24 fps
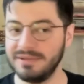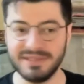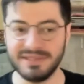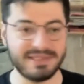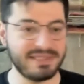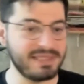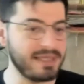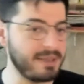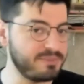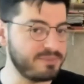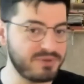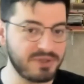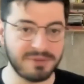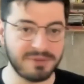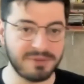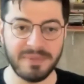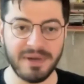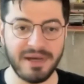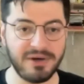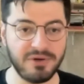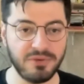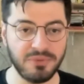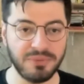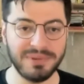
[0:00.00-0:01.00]
the subject
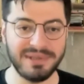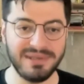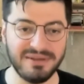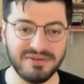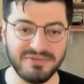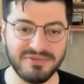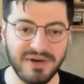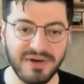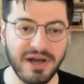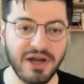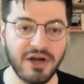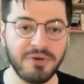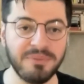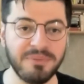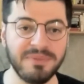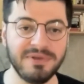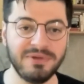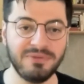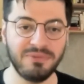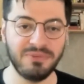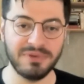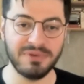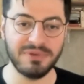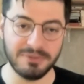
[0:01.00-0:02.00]
matter, with the
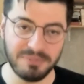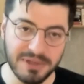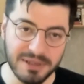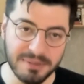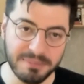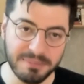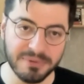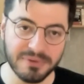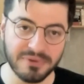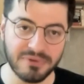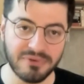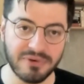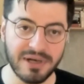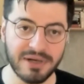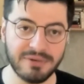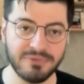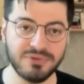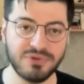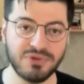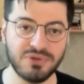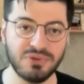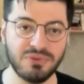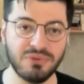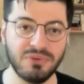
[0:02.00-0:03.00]
environment, with the people
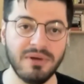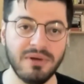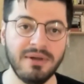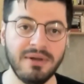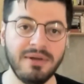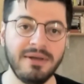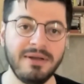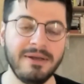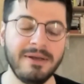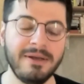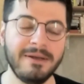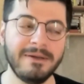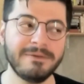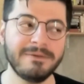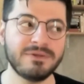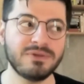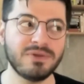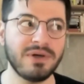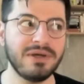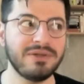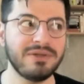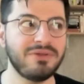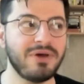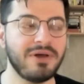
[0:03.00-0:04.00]
around you.
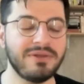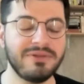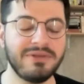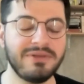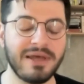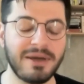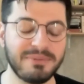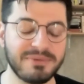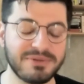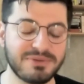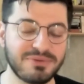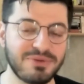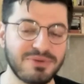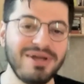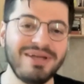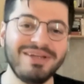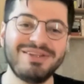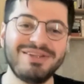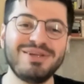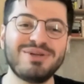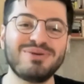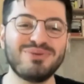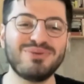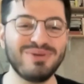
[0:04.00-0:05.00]
So I thought that was
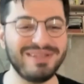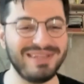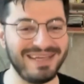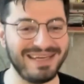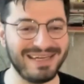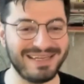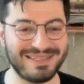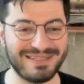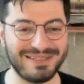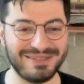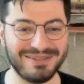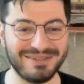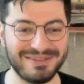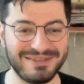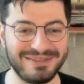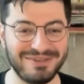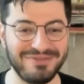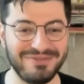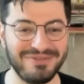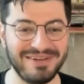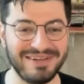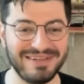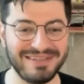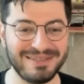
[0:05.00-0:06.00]
really excellent
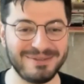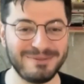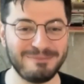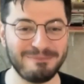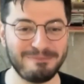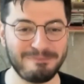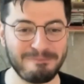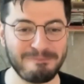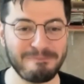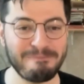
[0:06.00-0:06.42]
advice.